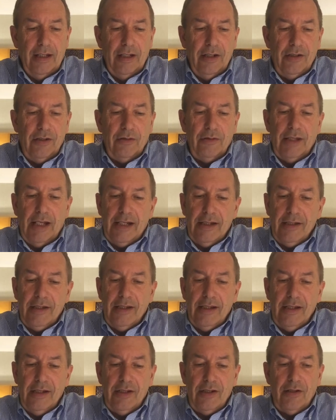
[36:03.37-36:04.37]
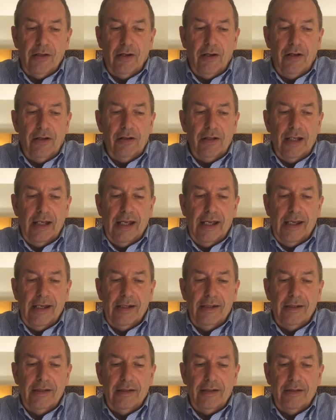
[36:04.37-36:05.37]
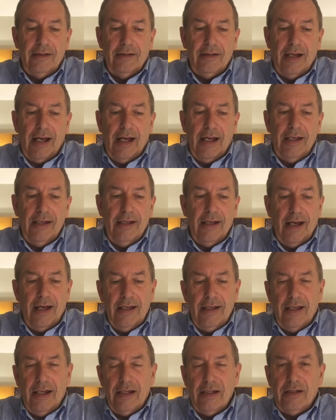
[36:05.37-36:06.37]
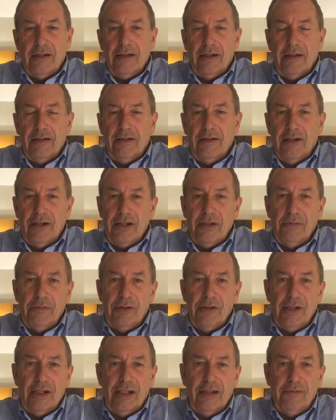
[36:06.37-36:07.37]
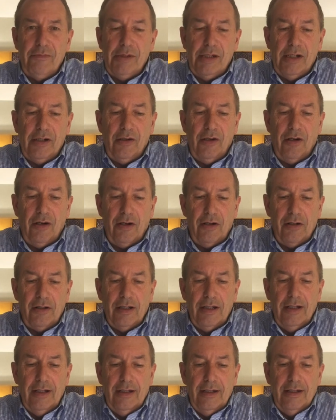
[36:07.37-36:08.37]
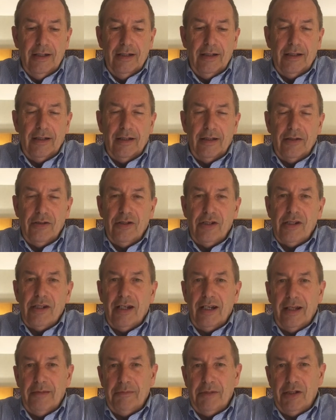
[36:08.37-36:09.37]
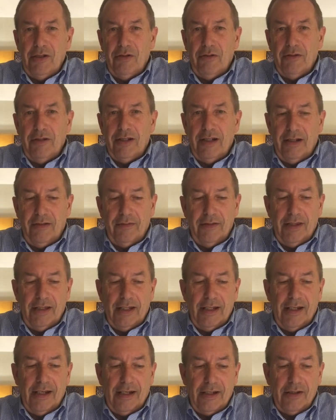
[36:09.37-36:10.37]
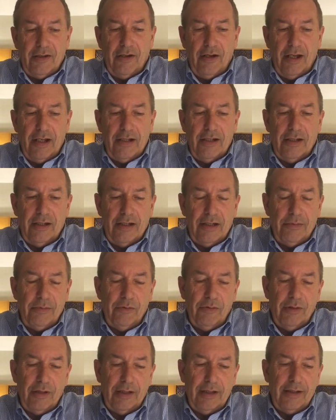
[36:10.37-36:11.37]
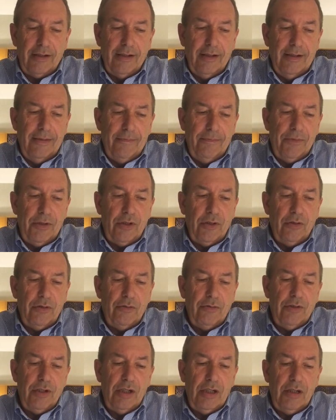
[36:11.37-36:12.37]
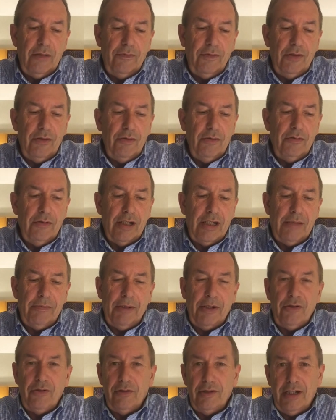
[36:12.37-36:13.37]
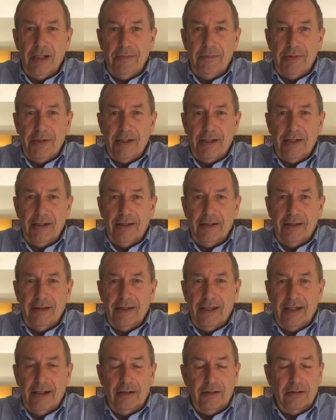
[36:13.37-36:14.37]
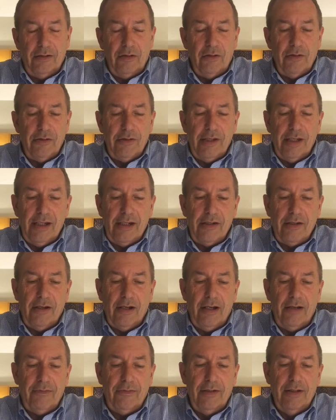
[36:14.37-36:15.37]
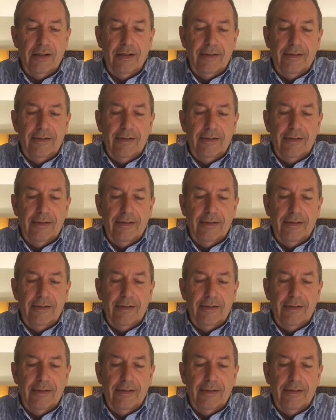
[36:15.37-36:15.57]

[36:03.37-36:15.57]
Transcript: So that's the install, and I ask customers to give me a call just to let me know that everything has gone smoothly. So just a few special tips that'll close things off.